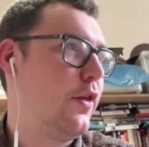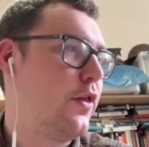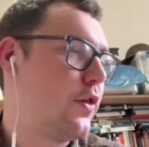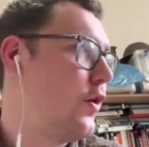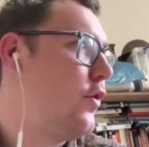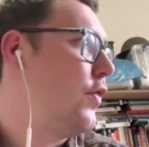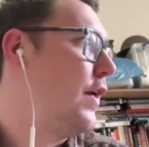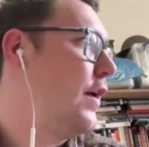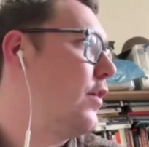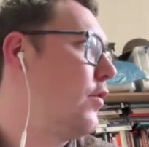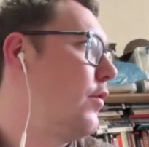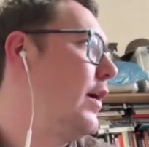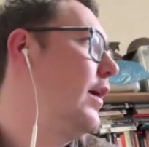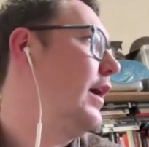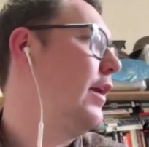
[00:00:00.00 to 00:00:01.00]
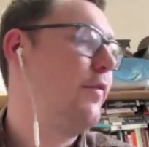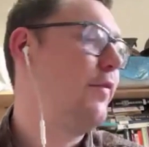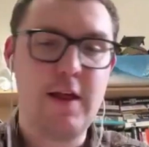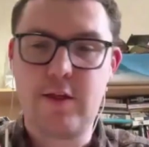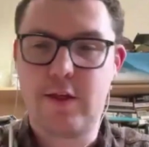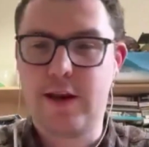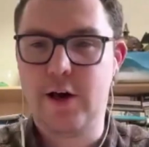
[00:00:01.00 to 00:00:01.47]
there's two things to it. Kind
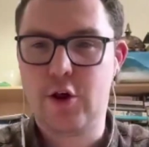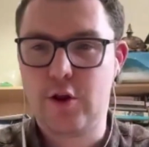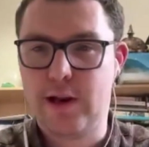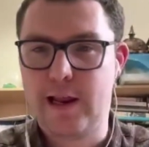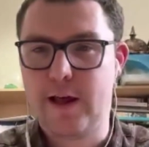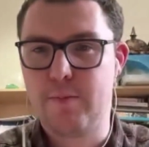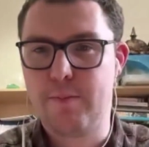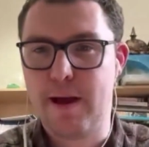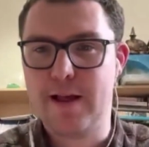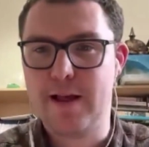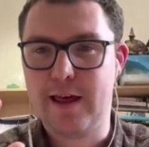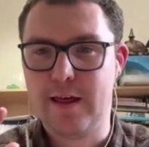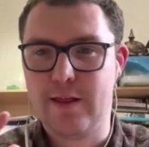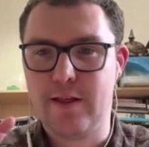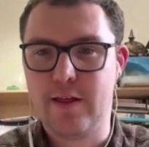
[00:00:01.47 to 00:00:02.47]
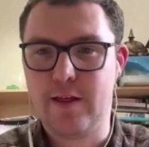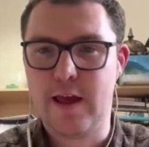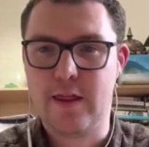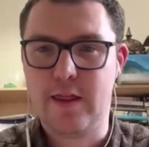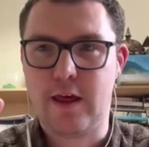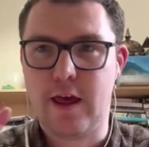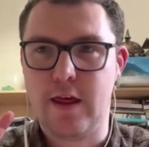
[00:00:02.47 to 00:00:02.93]
of the international aspect is
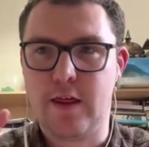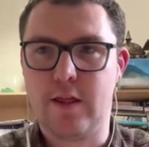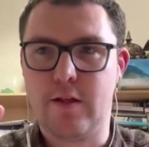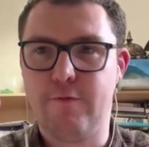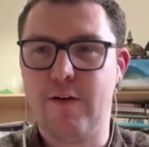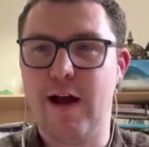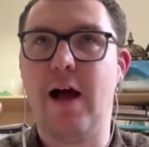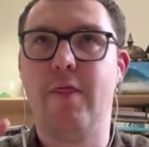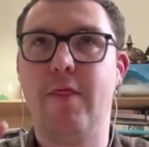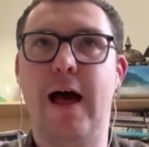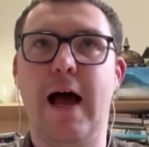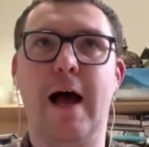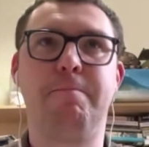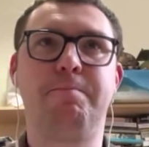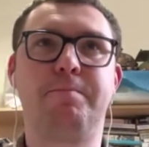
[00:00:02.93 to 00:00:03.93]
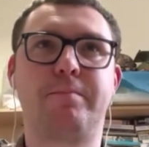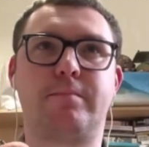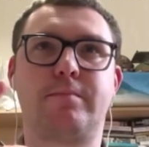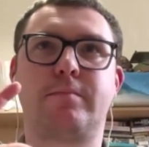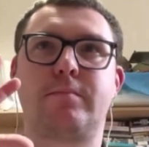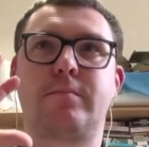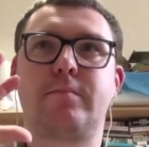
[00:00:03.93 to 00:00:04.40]
the fact that
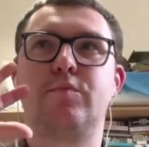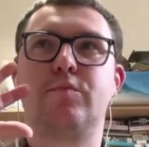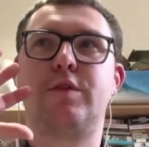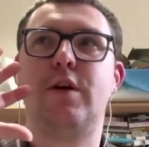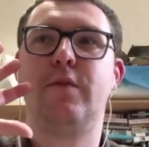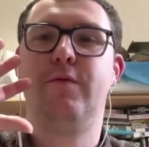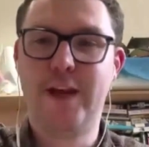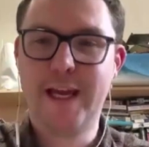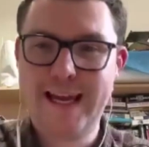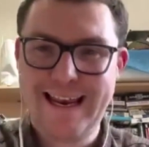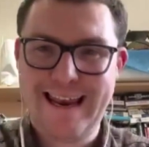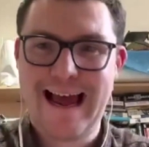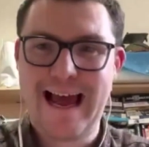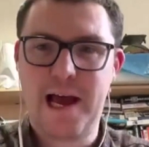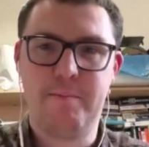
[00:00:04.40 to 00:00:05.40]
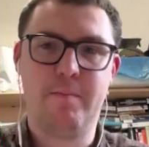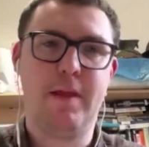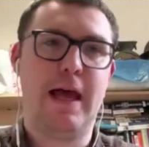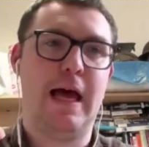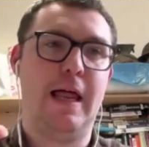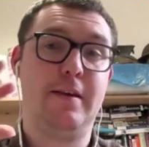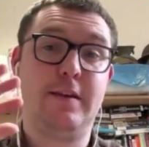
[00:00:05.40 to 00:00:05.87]

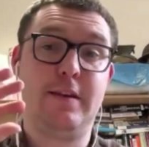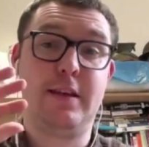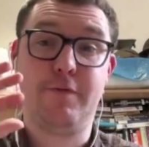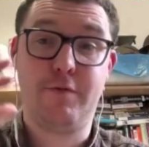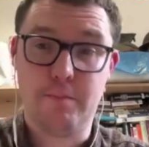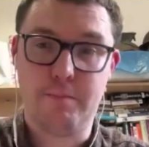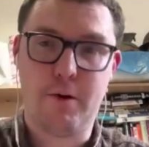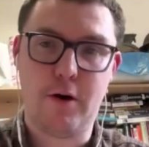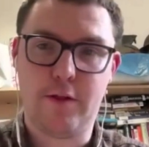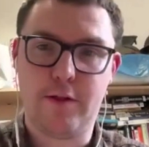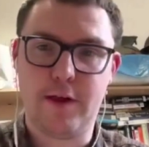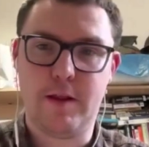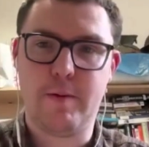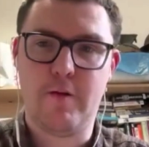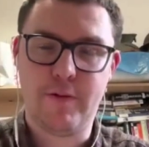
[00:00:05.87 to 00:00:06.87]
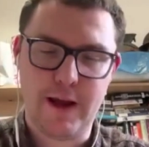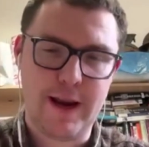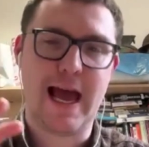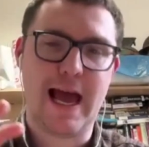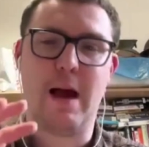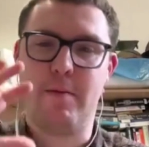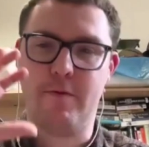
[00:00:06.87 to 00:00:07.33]
Vietnam and different policies about
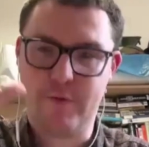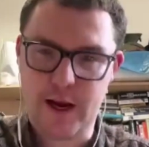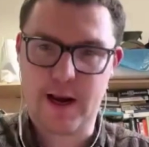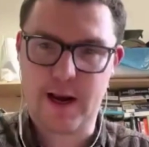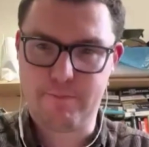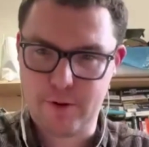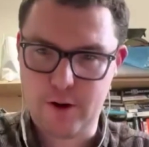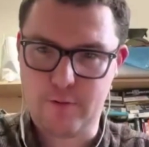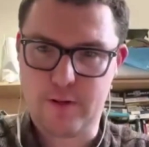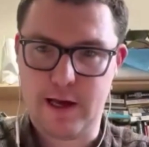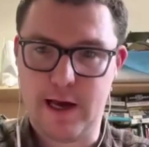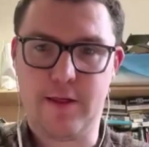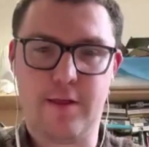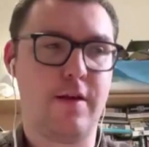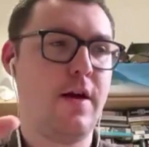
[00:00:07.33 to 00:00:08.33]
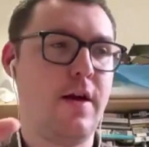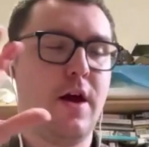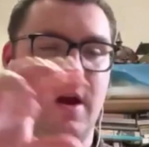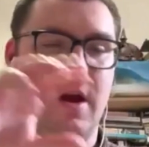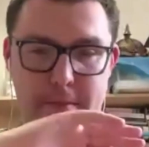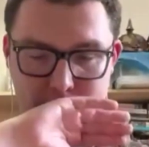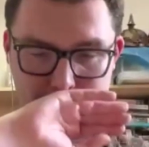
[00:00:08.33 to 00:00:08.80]
Vietnam and Vietnam protests
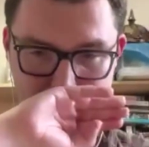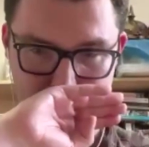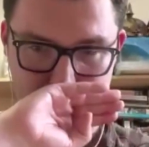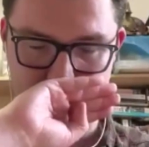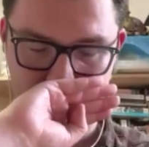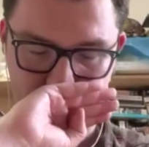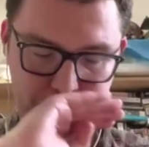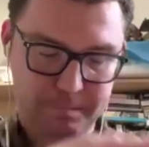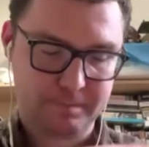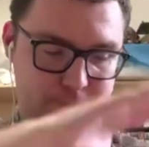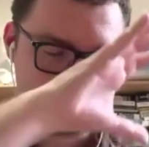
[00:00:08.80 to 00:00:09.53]
becomes